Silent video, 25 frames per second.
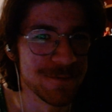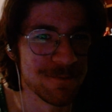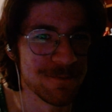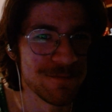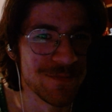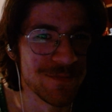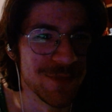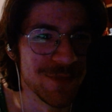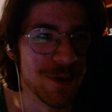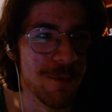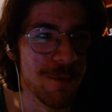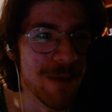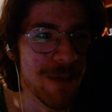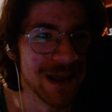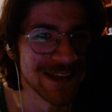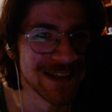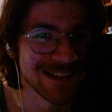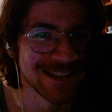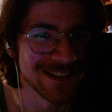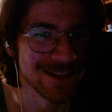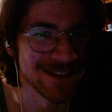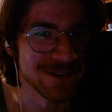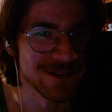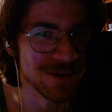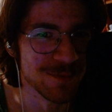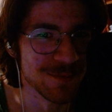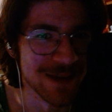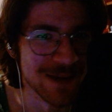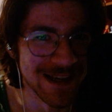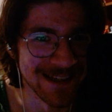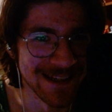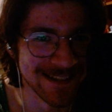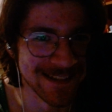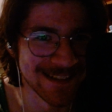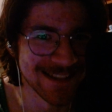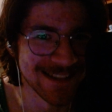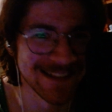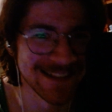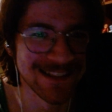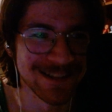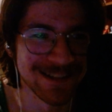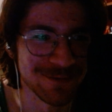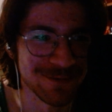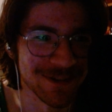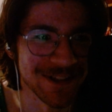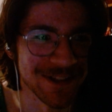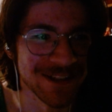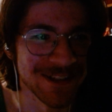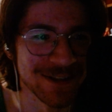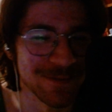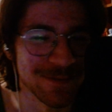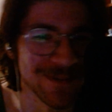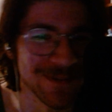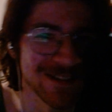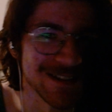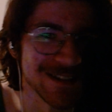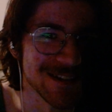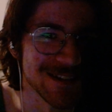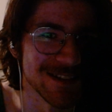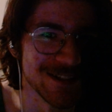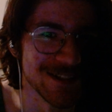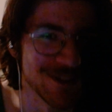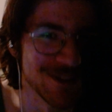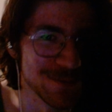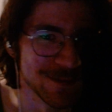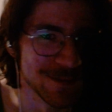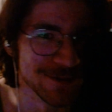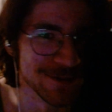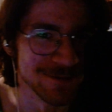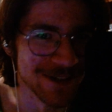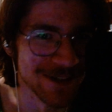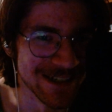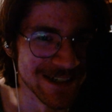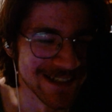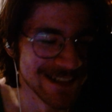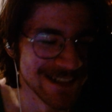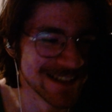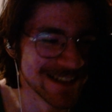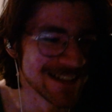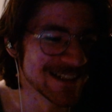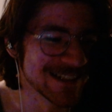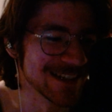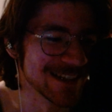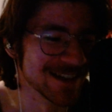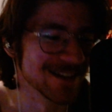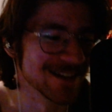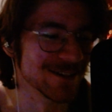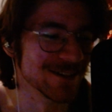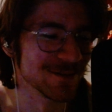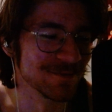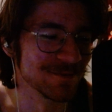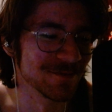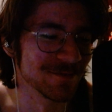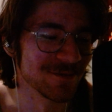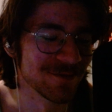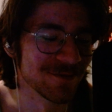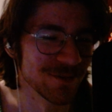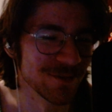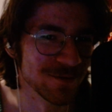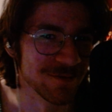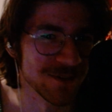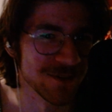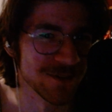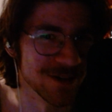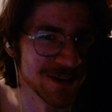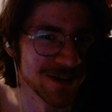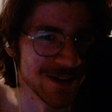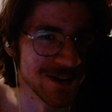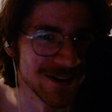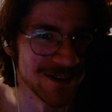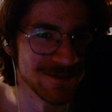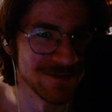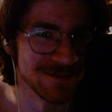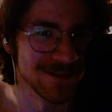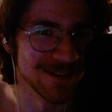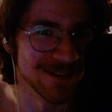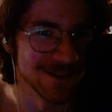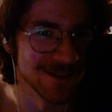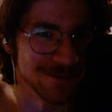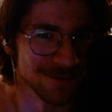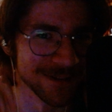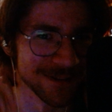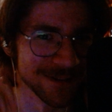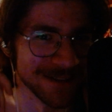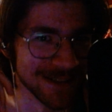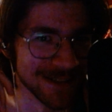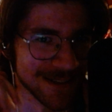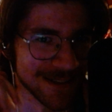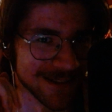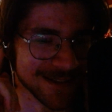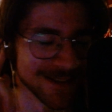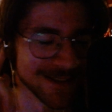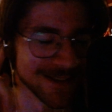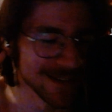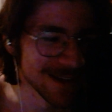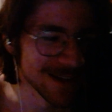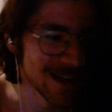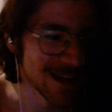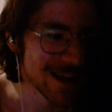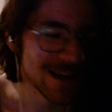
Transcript: the best of the best when it comes to the human race, for very obvious reasons.